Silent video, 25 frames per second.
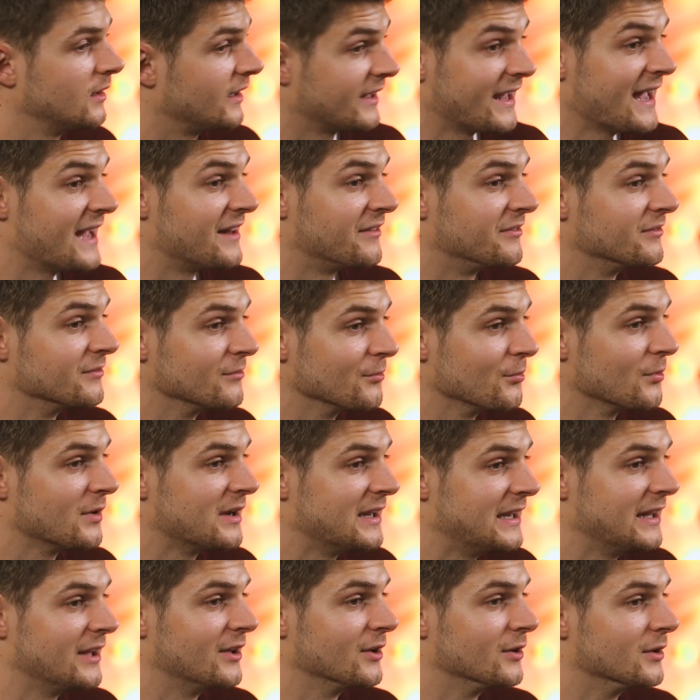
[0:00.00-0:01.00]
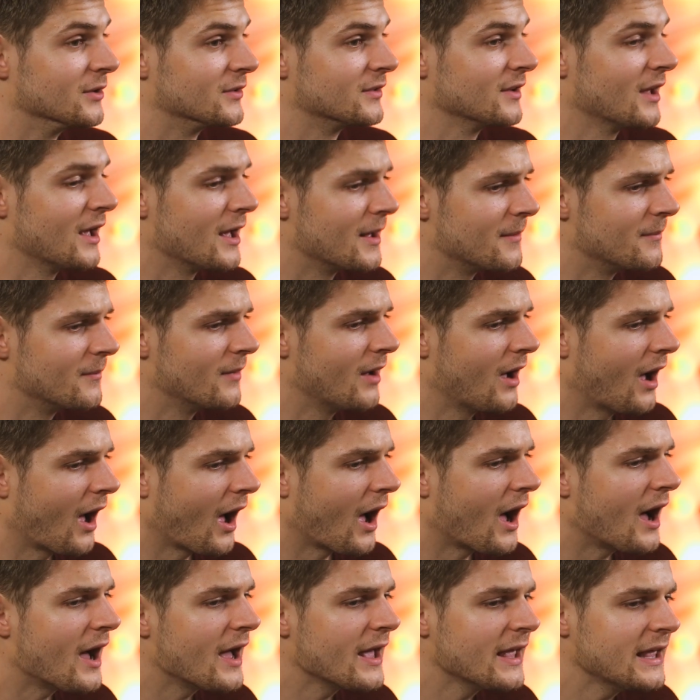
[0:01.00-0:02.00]
Again, really good.
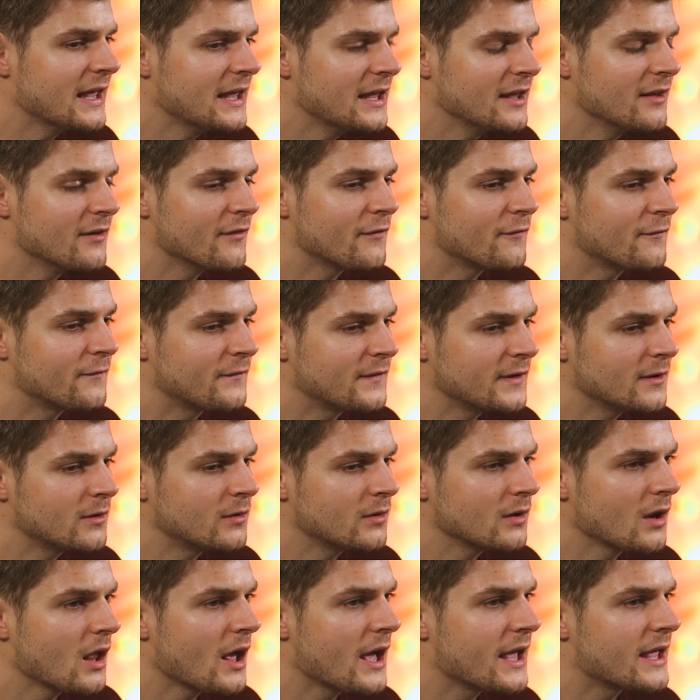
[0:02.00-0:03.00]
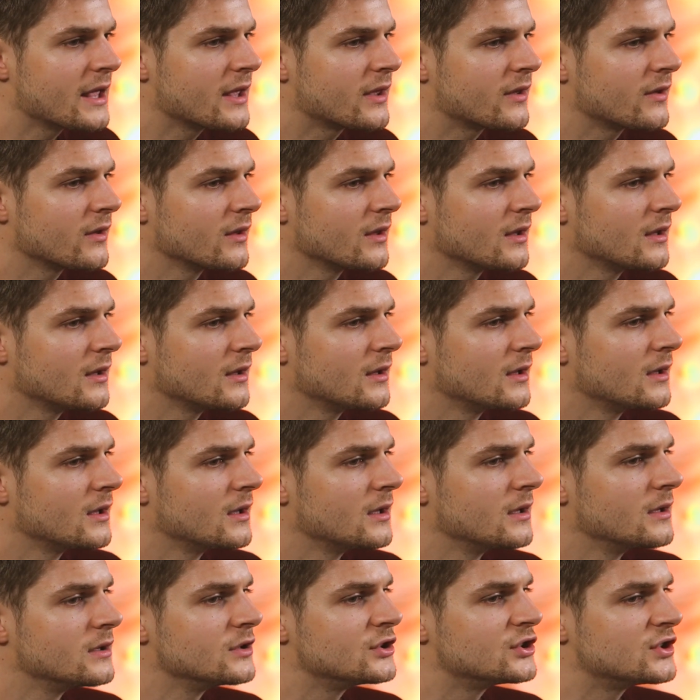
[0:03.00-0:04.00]
I feel like
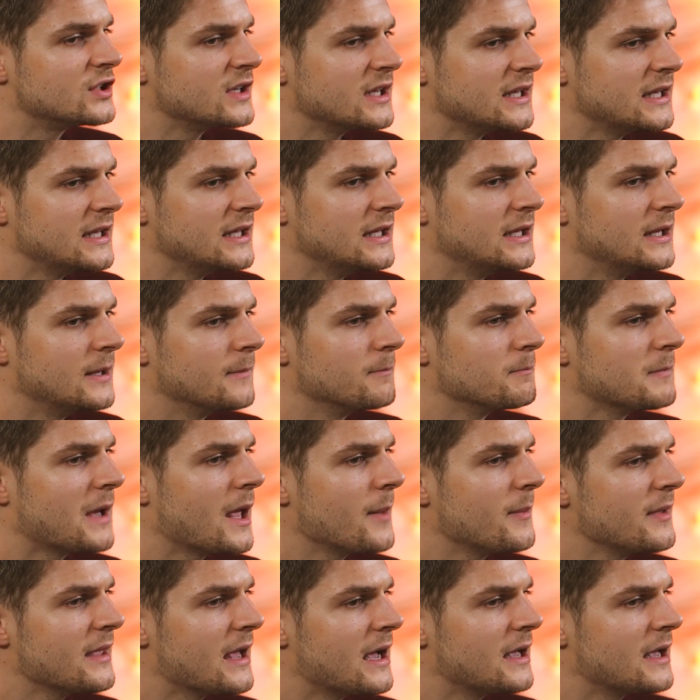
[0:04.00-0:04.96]
she maybe